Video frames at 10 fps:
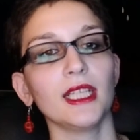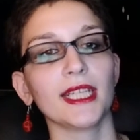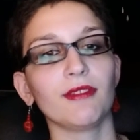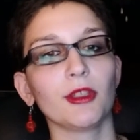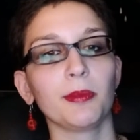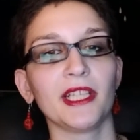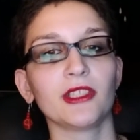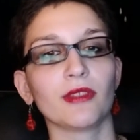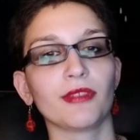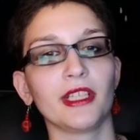Give your
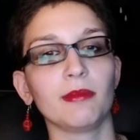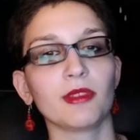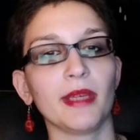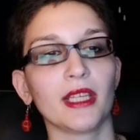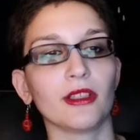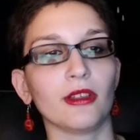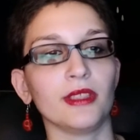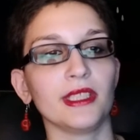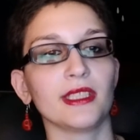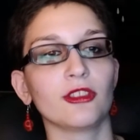players the freedom to make their
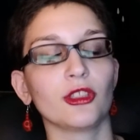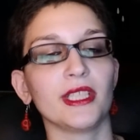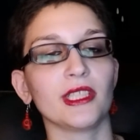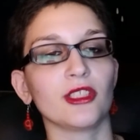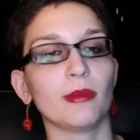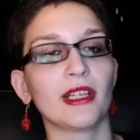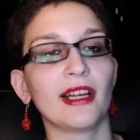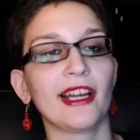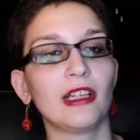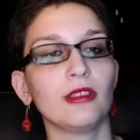own choices, no matter
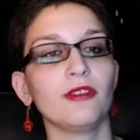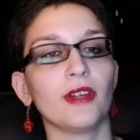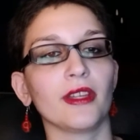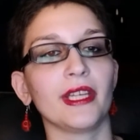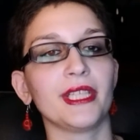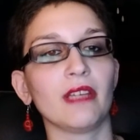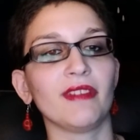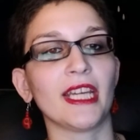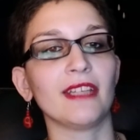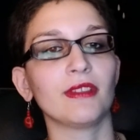how far they
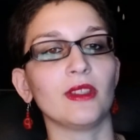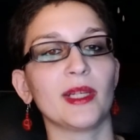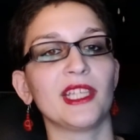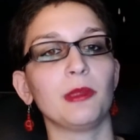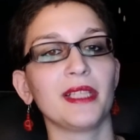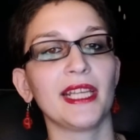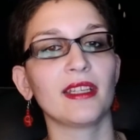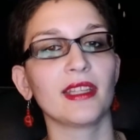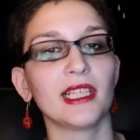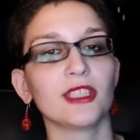deviate from the way you
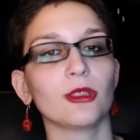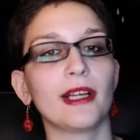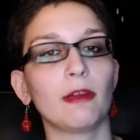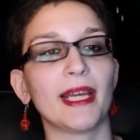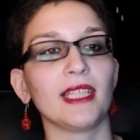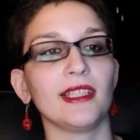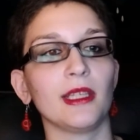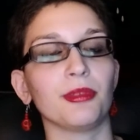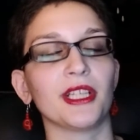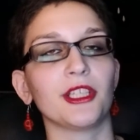planned things or how badly
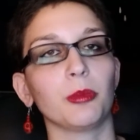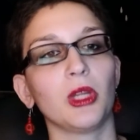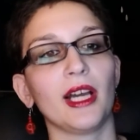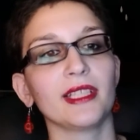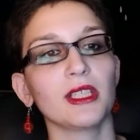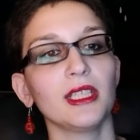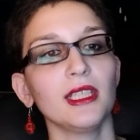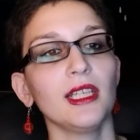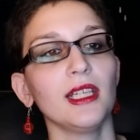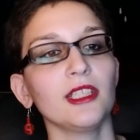they break your plot.
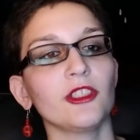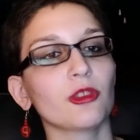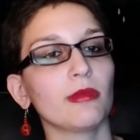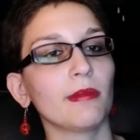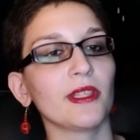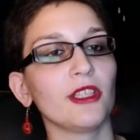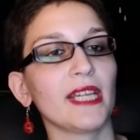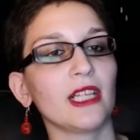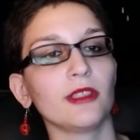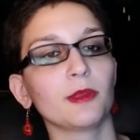Just remember that you
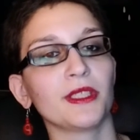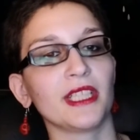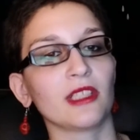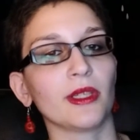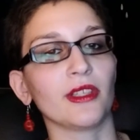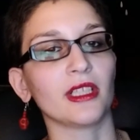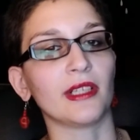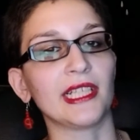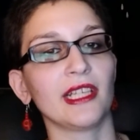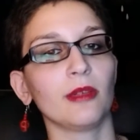can't always predict where they're
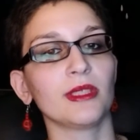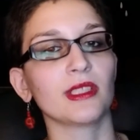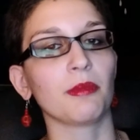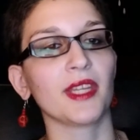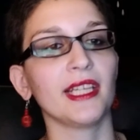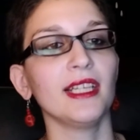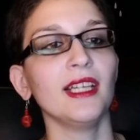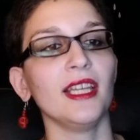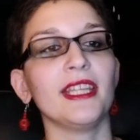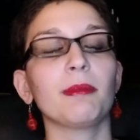going to go with something,
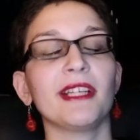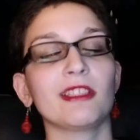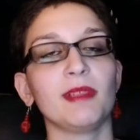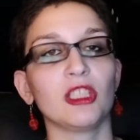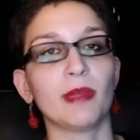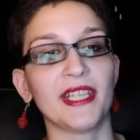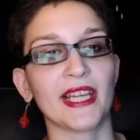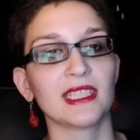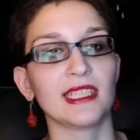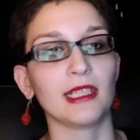and that brings me to my
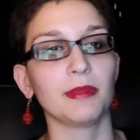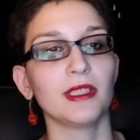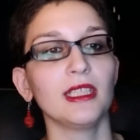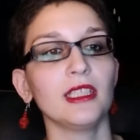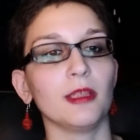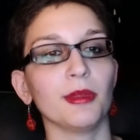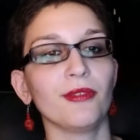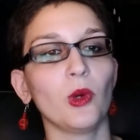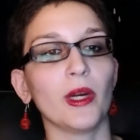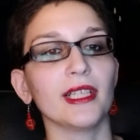next tip. Number
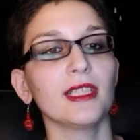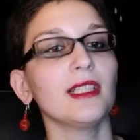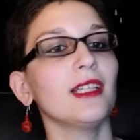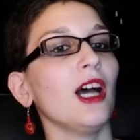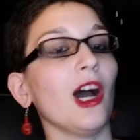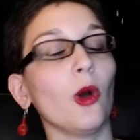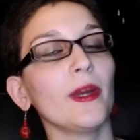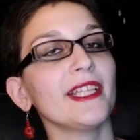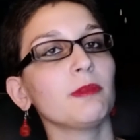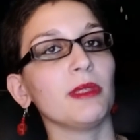4,
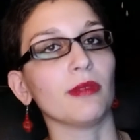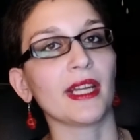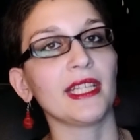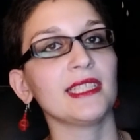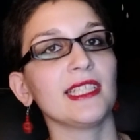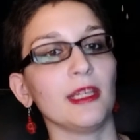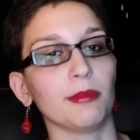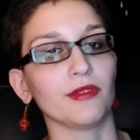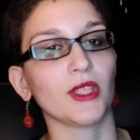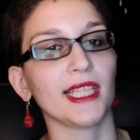always be ready to
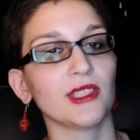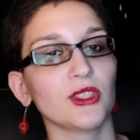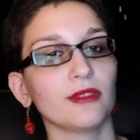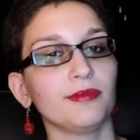improvise.